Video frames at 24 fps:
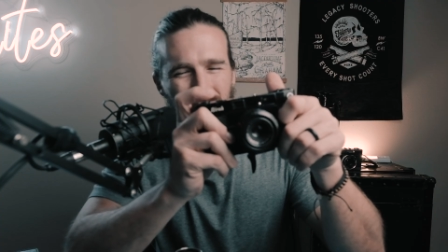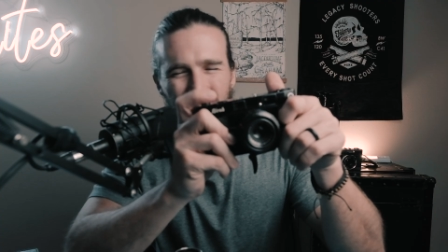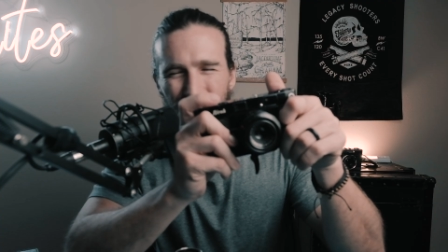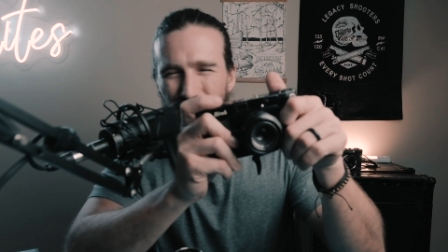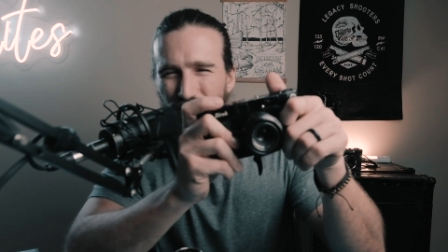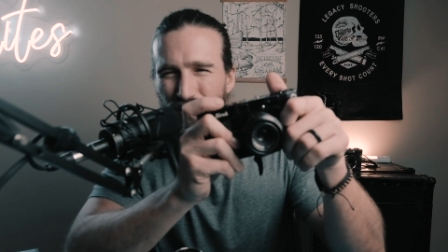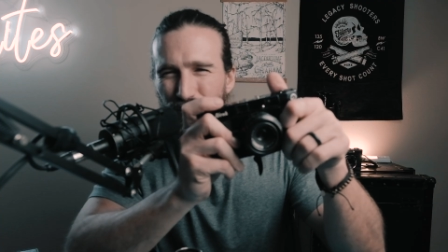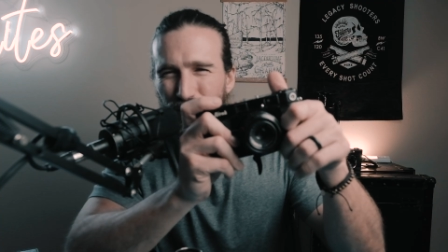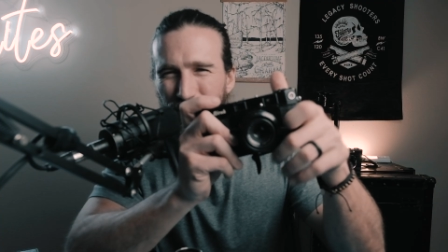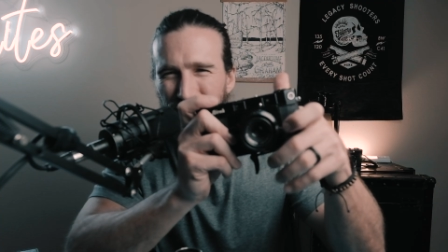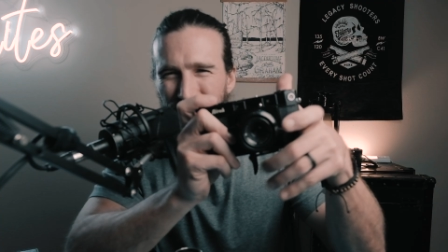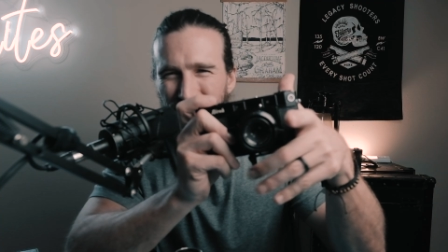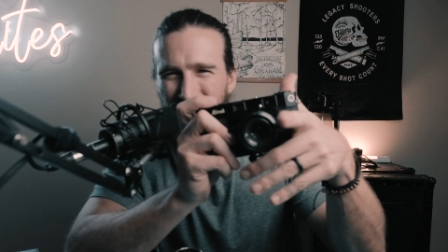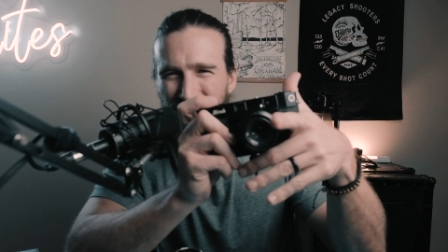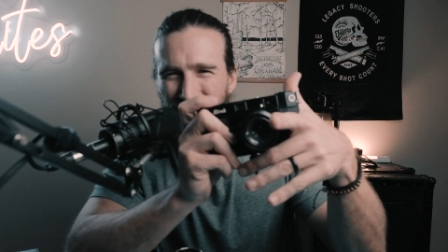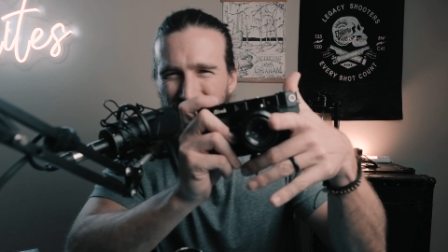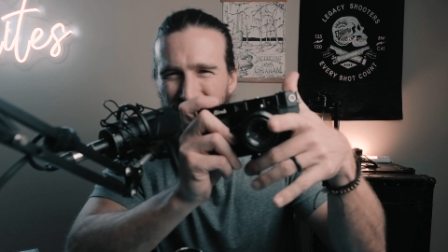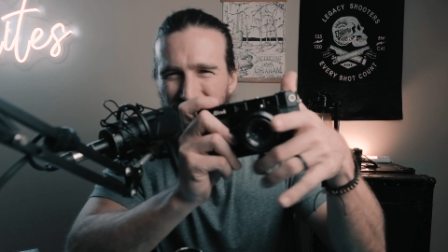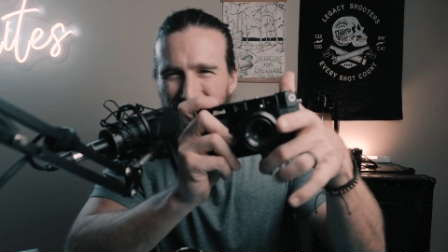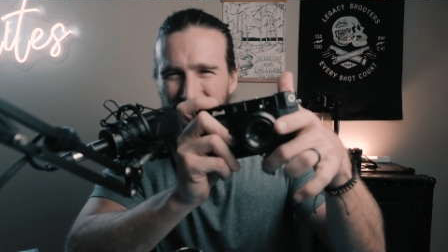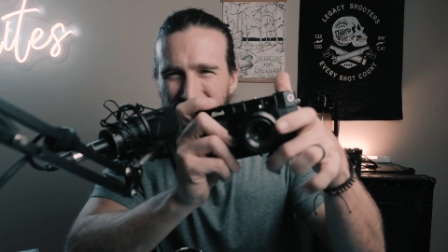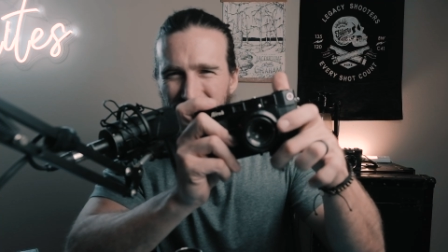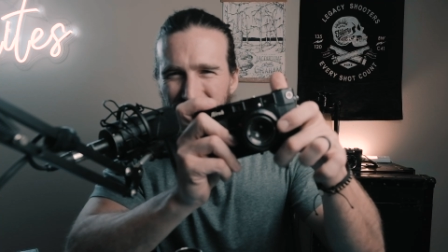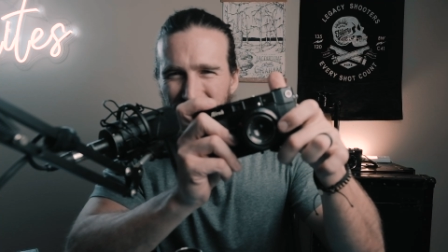Shutter button's still a
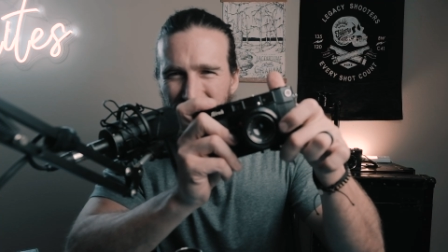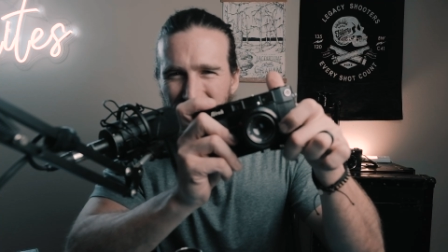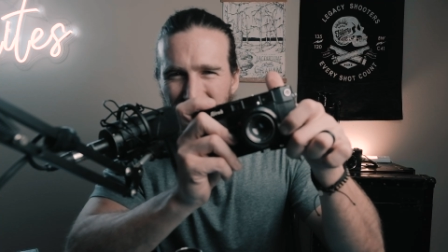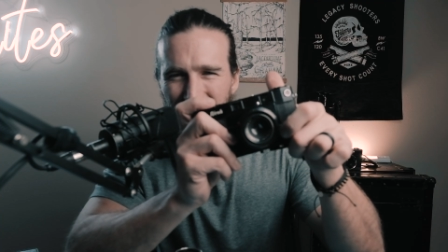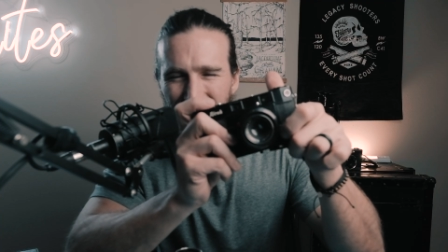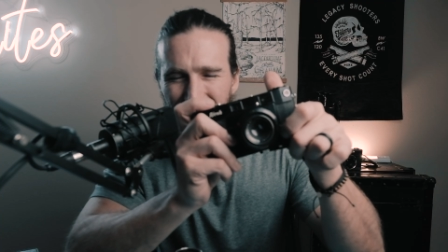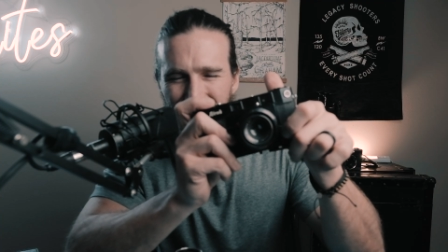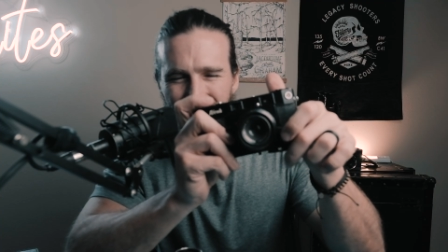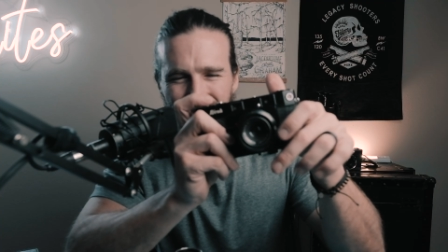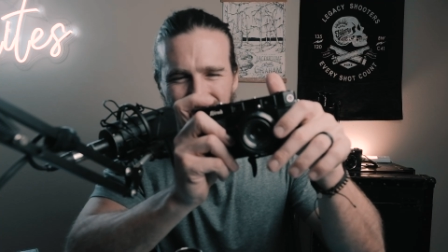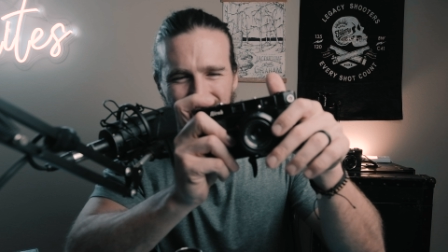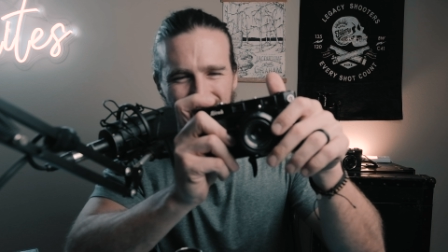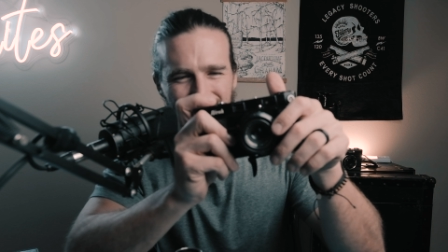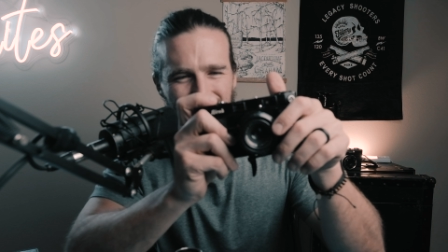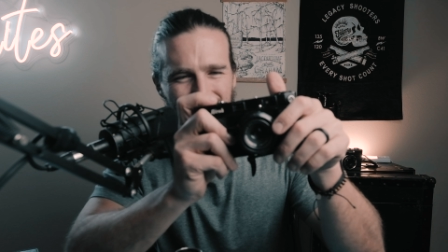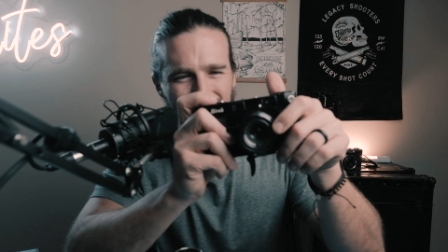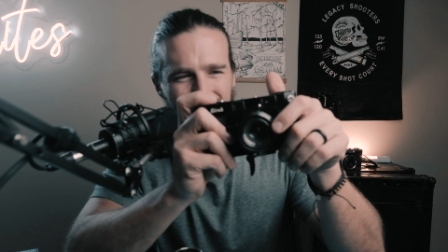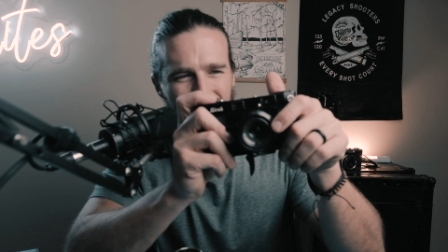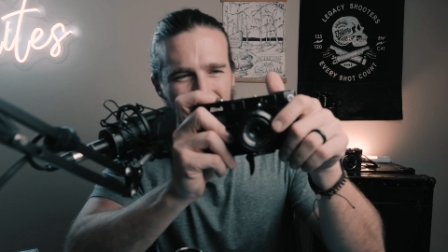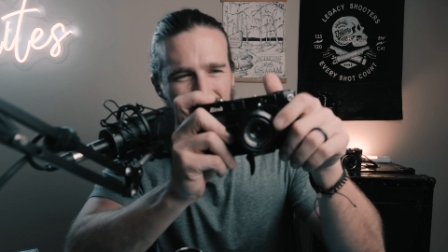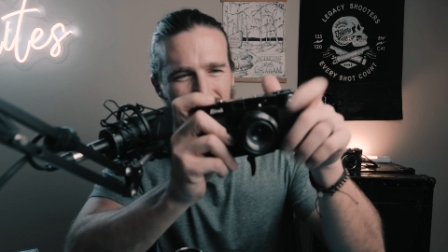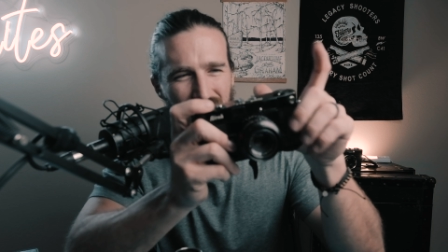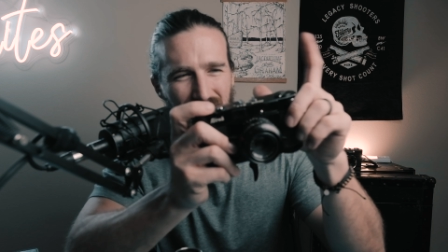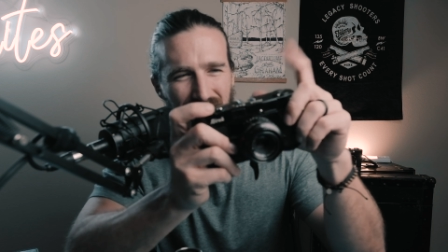little sticky.
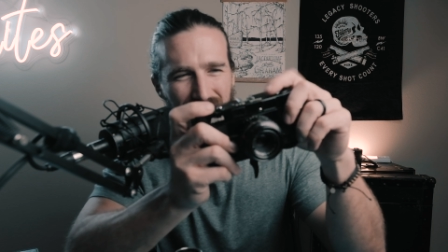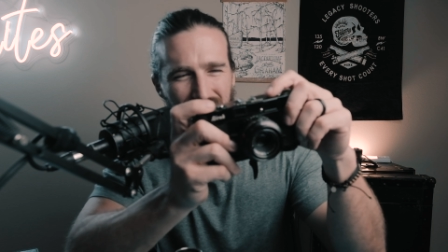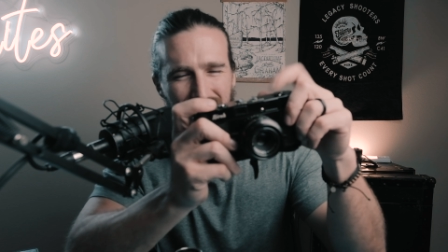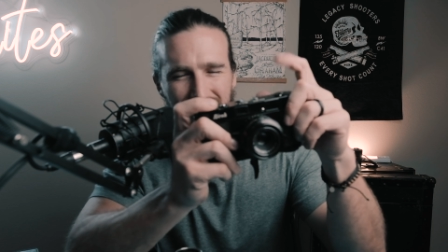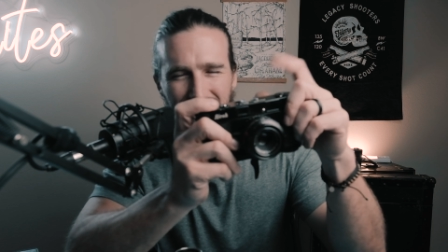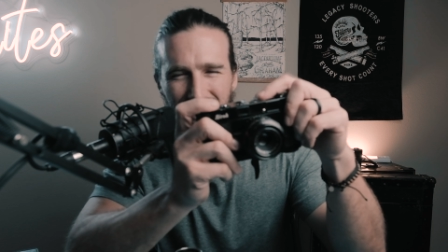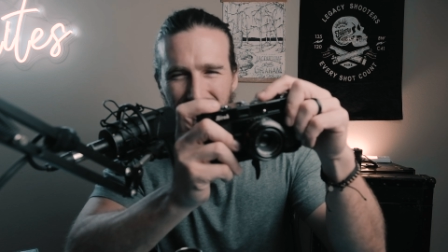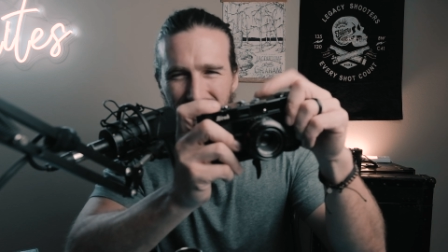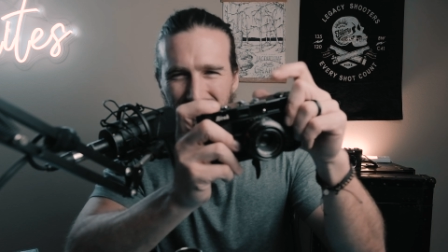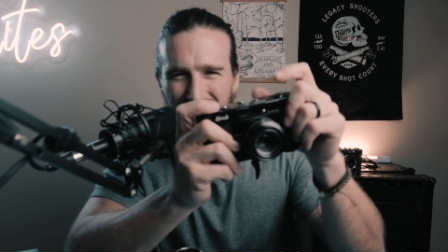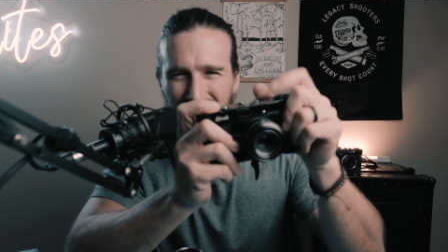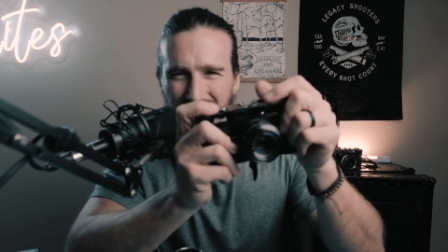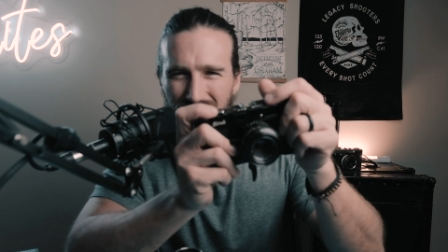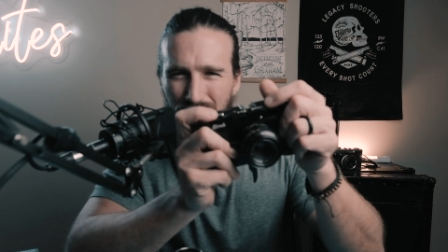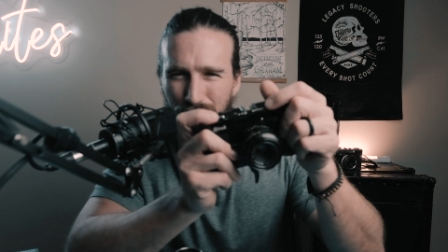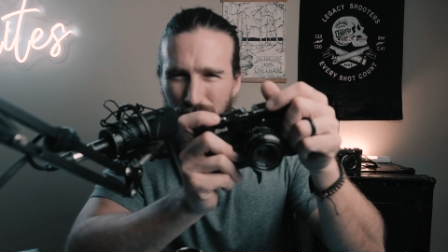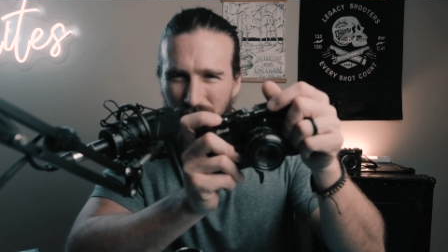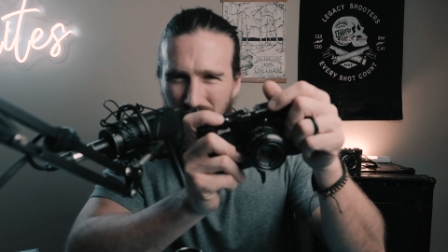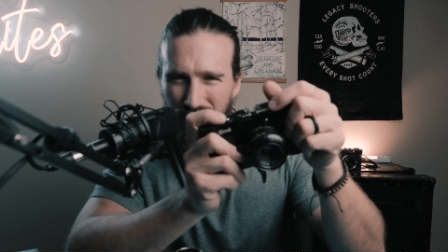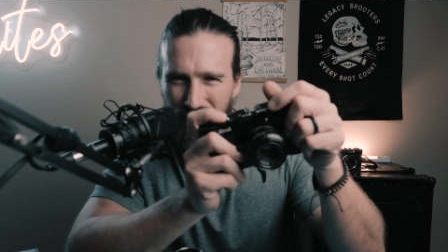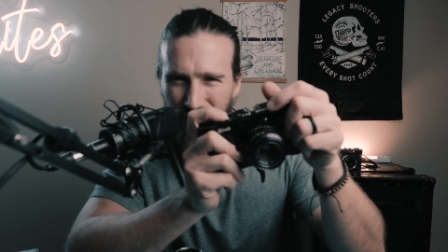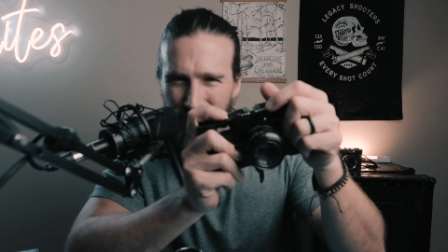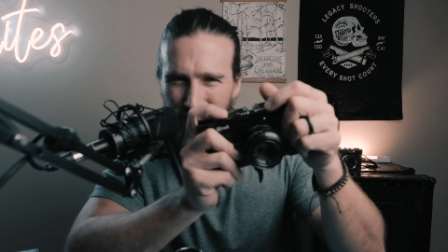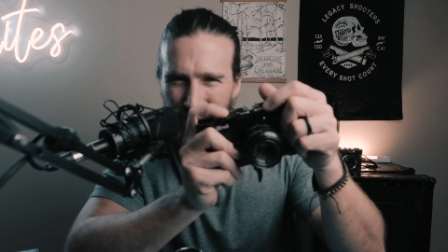I gotta take the top
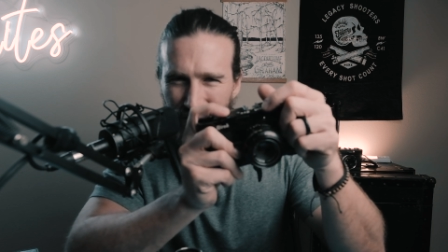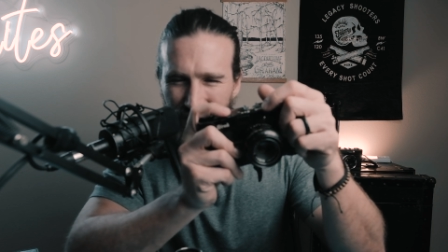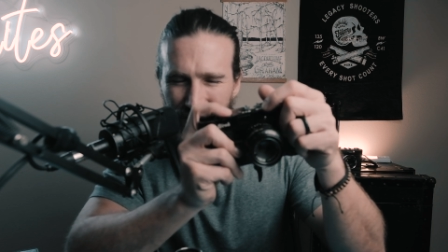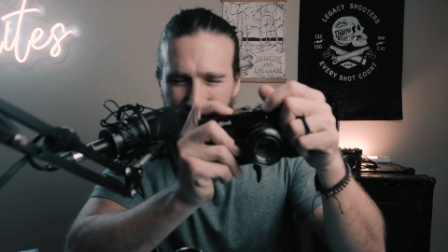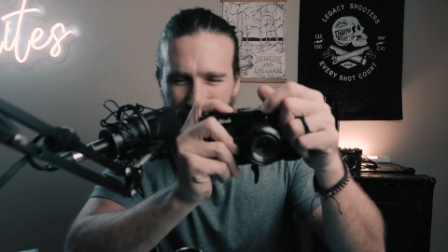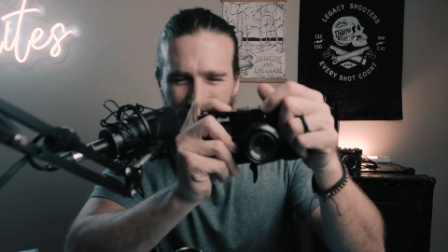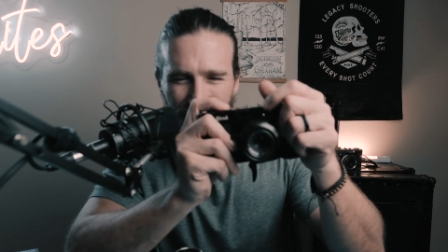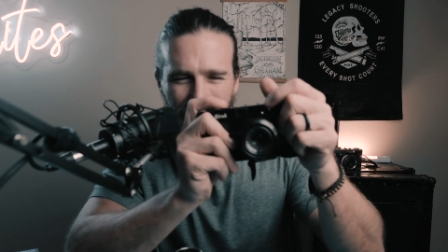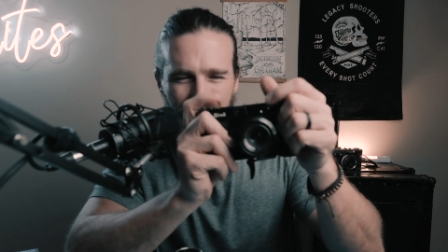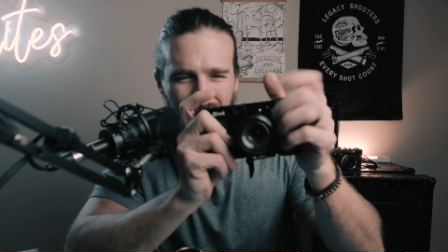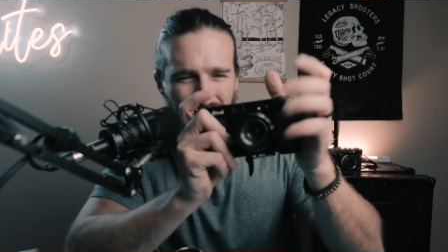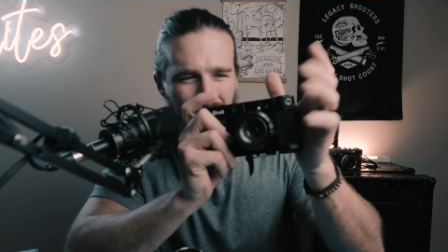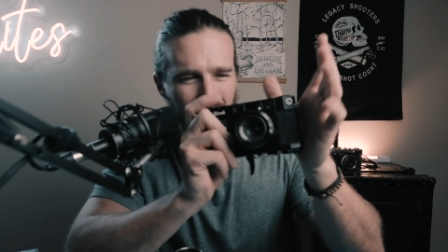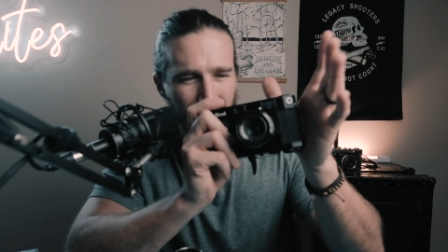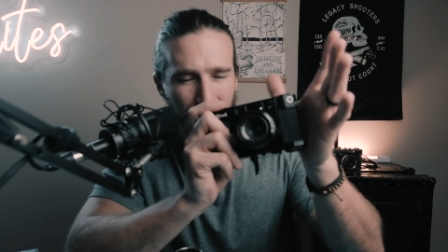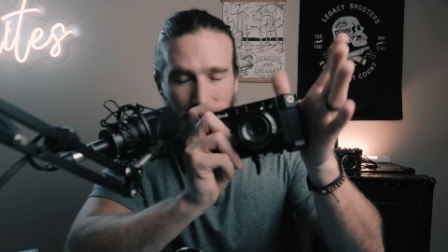off and fix that.